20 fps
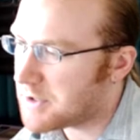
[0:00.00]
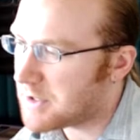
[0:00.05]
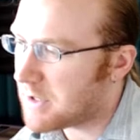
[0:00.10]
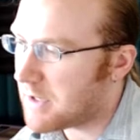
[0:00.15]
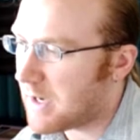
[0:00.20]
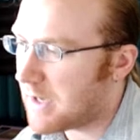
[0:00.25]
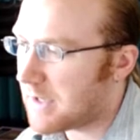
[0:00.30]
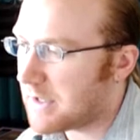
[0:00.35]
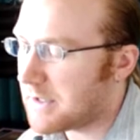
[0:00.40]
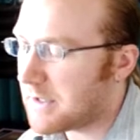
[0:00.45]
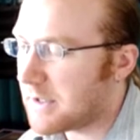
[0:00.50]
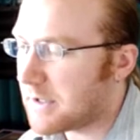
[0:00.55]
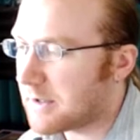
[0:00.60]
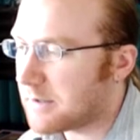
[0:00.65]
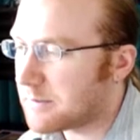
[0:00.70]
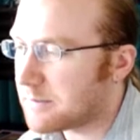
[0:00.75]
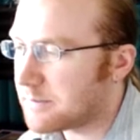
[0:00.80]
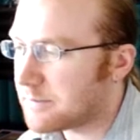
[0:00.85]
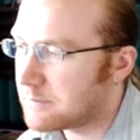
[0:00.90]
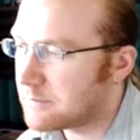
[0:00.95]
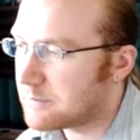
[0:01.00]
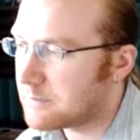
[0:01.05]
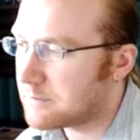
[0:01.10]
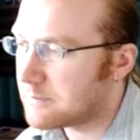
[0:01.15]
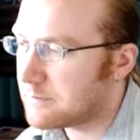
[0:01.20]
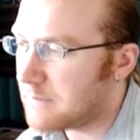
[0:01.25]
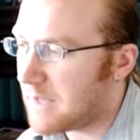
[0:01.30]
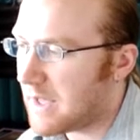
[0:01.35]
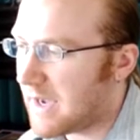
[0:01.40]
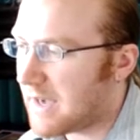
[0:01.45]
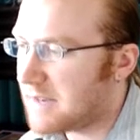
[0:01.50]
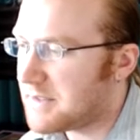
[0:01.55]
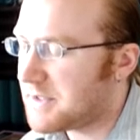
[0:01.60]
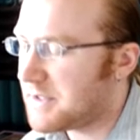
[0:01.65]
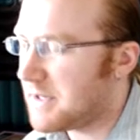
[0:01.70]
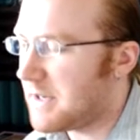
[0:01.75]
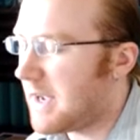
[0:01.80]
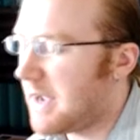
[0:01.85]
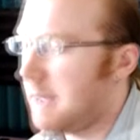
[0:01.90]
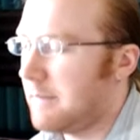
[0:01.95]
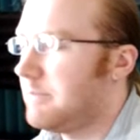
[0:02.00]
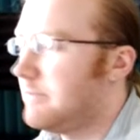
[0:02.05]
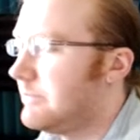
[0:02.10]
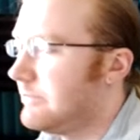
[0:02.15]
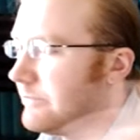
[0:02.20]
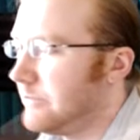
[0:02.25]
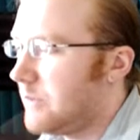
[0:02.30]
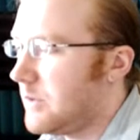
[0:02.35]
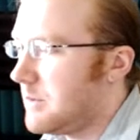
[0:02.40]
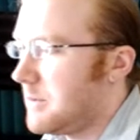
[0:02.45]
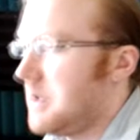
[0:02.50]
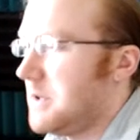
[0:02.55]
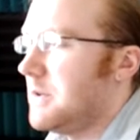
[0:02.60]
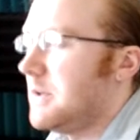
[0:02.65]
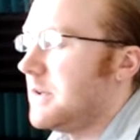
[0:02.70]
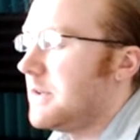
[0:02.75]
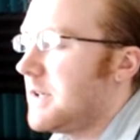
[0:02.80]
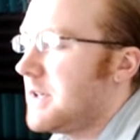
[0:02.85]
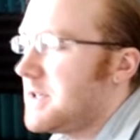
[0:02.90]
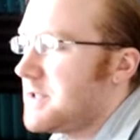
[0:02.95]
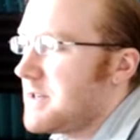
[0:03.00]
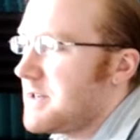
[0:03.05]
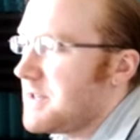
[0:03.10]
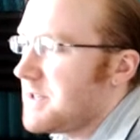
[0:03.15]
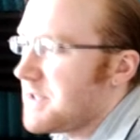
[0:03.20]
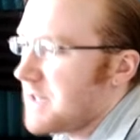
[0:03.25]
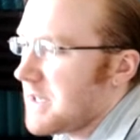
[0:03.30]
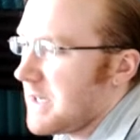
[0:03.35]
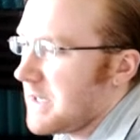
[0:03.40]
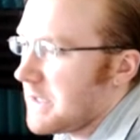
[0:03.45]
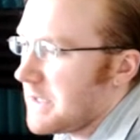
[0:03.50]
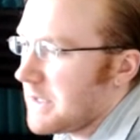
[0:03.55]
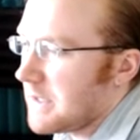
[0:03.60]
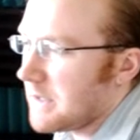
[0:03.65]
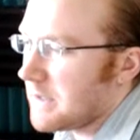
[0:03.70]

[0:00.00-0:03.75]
have honeyed there. Yeah, I should have. What am I doing? I should have just honeyed there.